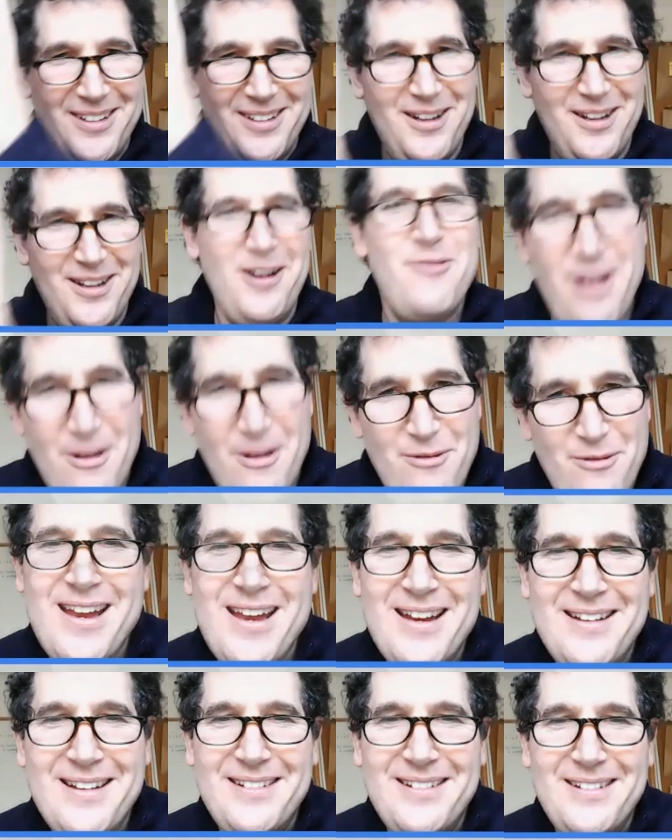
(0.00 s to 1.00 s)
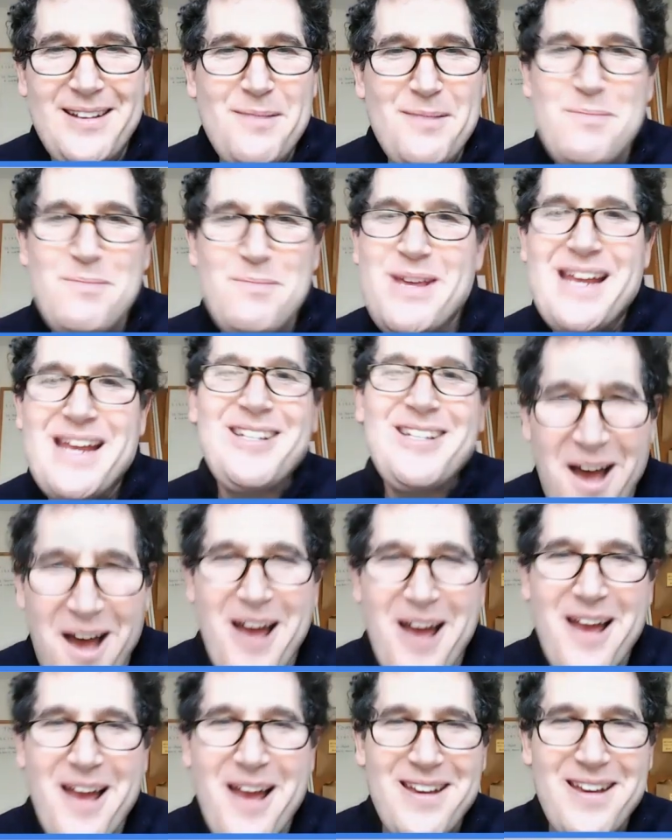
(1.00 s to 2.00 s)
everything being
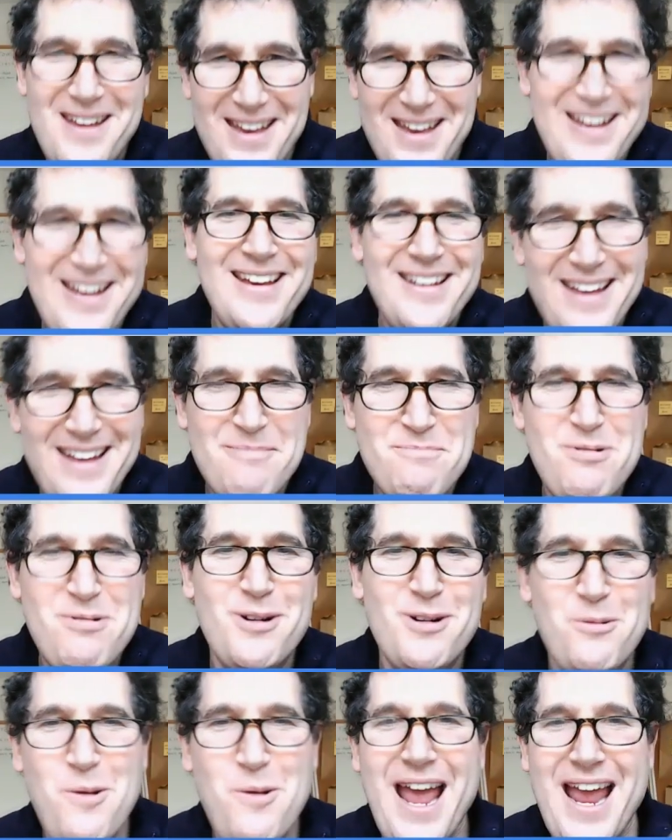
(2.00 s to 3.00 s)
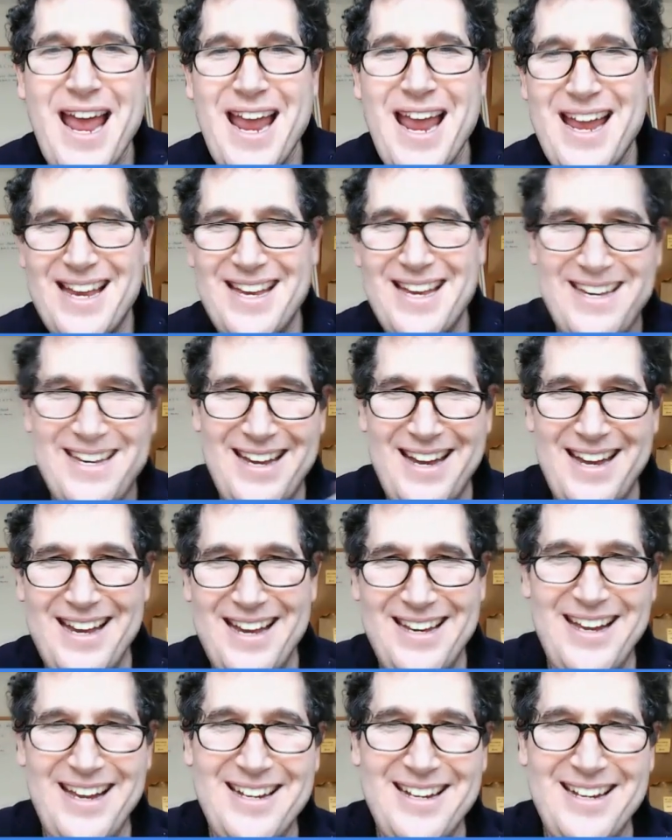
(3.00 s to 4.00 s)
done and put away
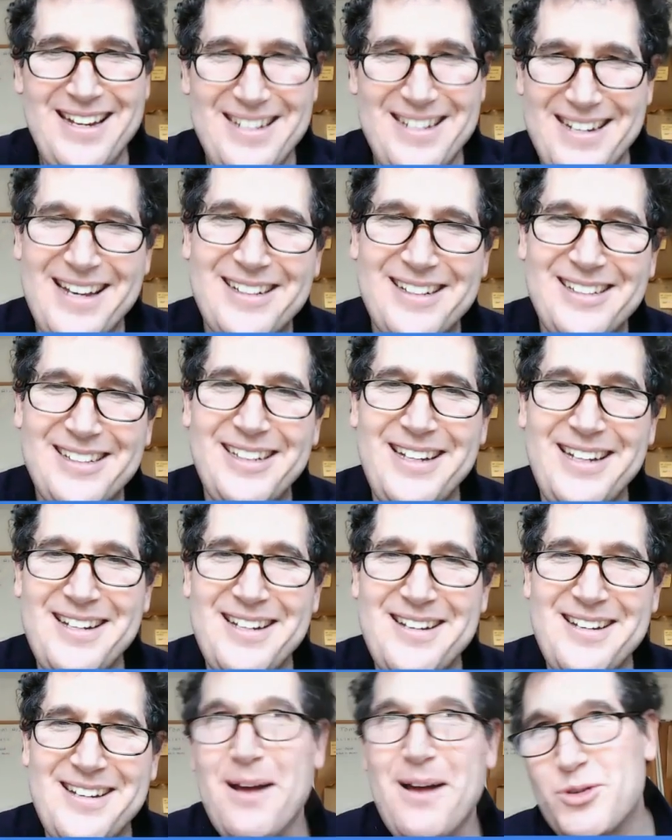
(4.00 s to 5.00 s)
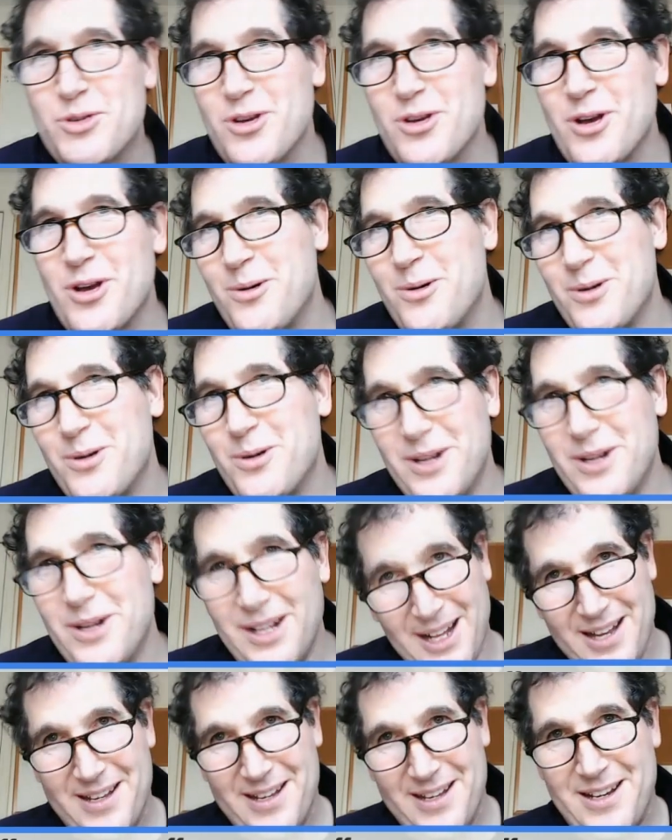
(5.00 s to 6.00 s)
and cleaned up. So,
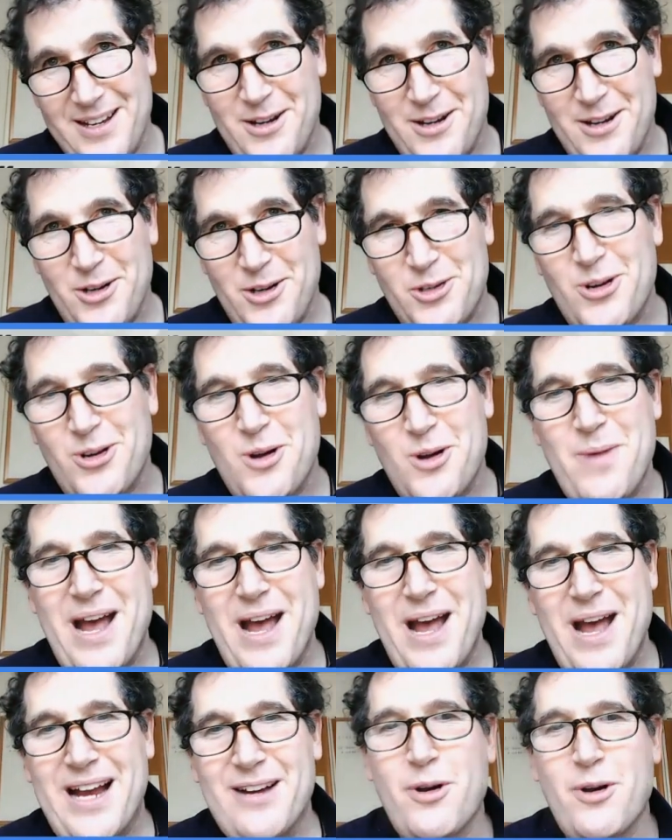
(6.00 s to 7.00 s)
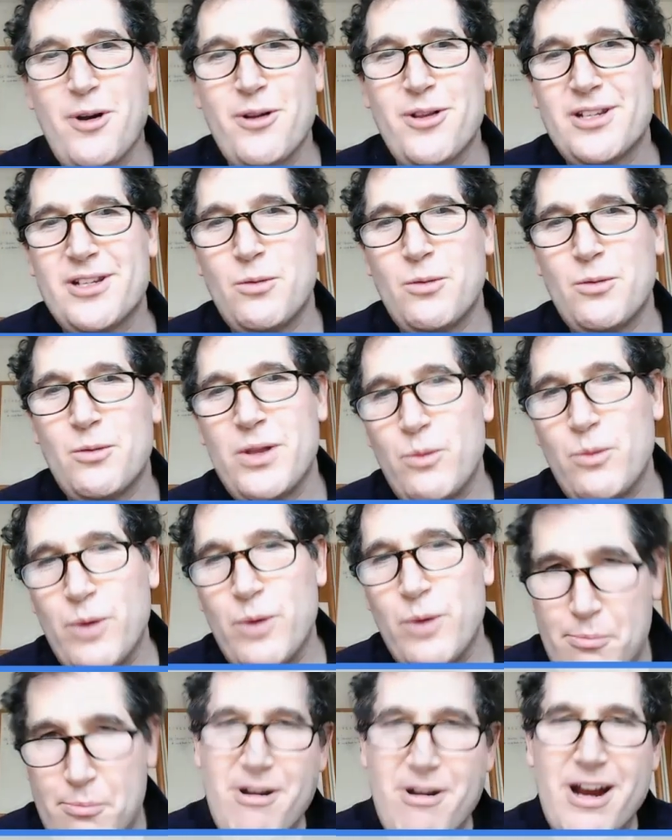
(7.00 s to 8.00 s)
you sort of go back and forth. Is that when the
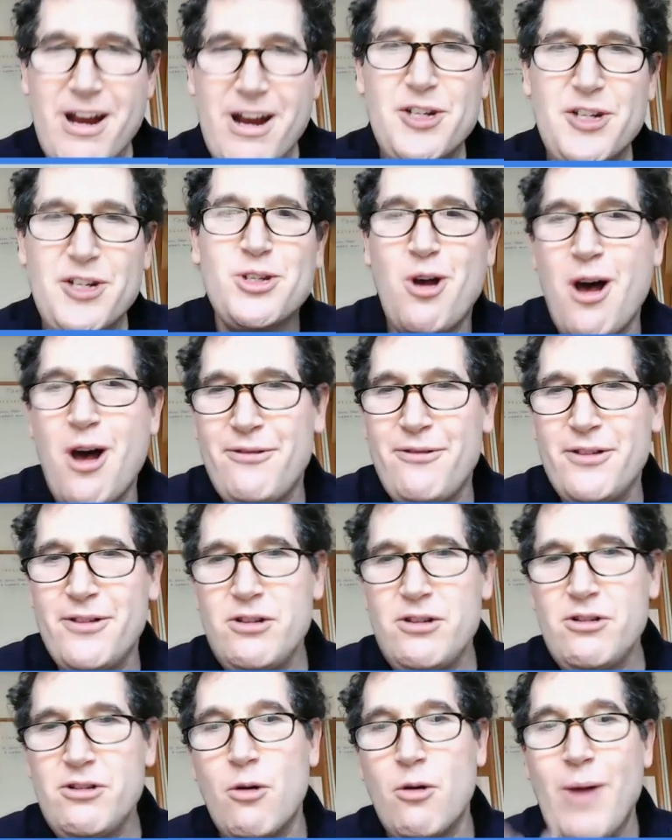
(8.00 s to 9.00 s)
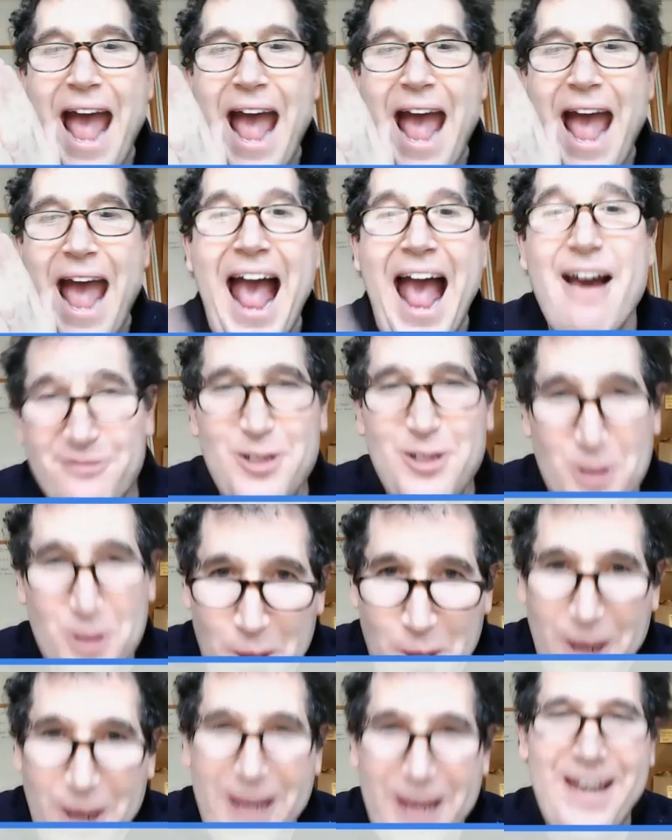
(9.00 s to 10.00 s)
pressure is off and you don't have to do
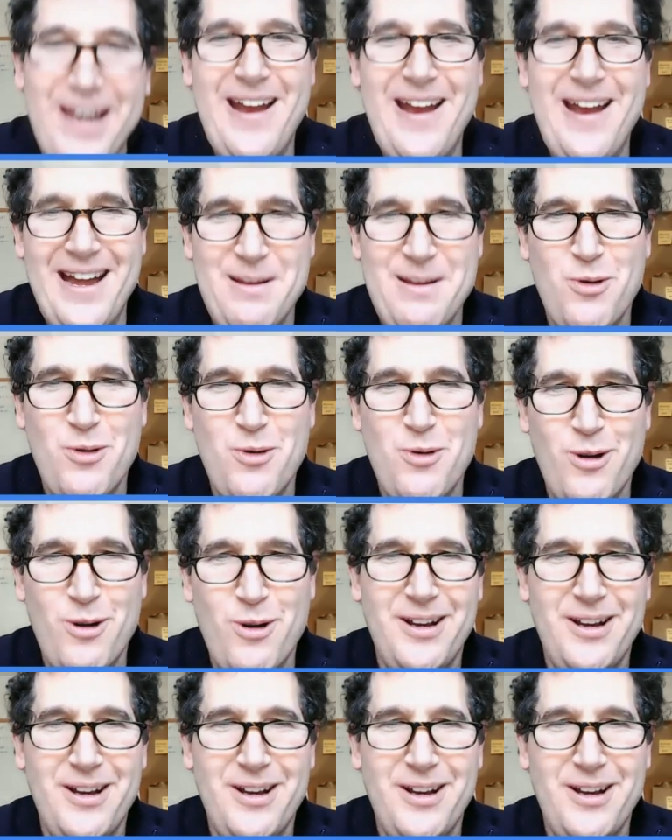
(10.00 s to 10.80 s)
it anymore,